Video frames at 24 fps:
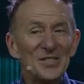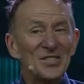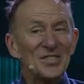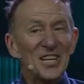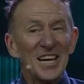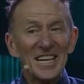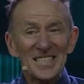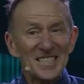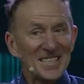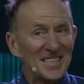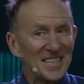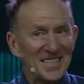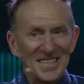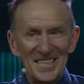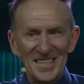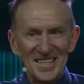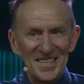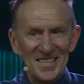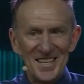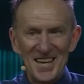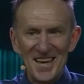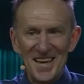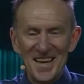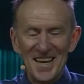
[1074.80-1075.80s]

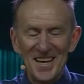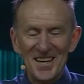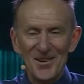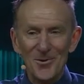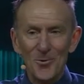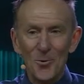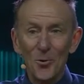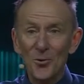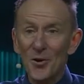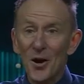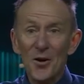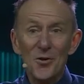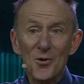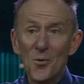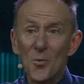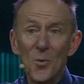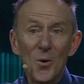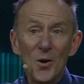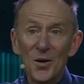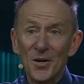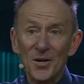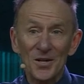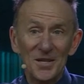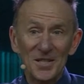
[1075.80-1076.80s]
chastity there, although the
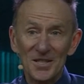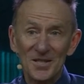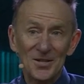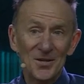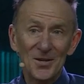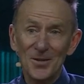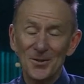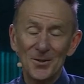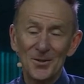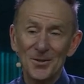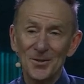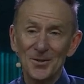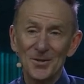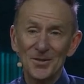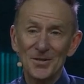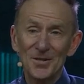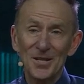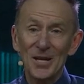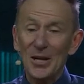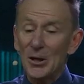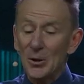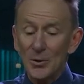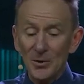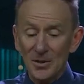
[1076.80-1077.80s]
word is not
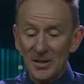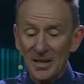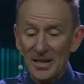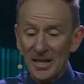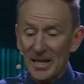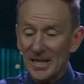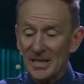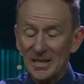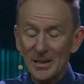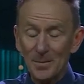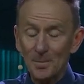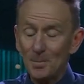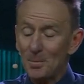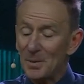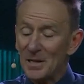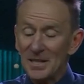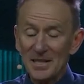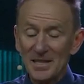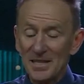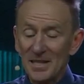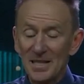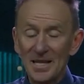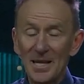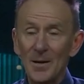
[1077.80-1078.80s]
used. He used it
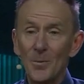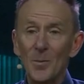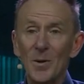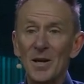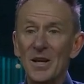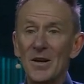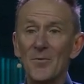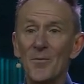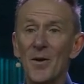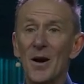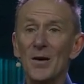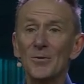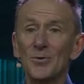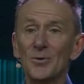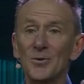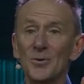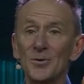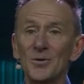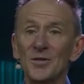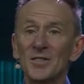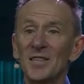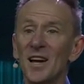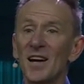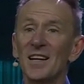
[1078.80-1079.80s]
explicitly when he wrote
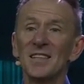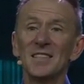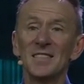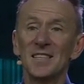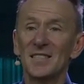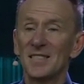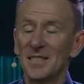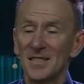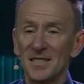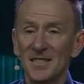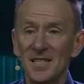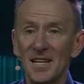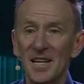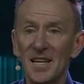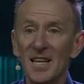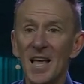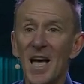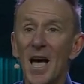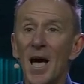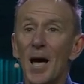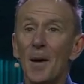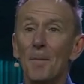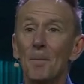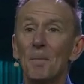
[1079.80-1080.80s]
to Titus and
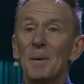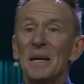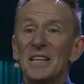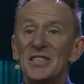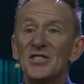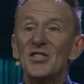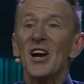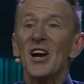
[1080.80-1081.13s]
said, Be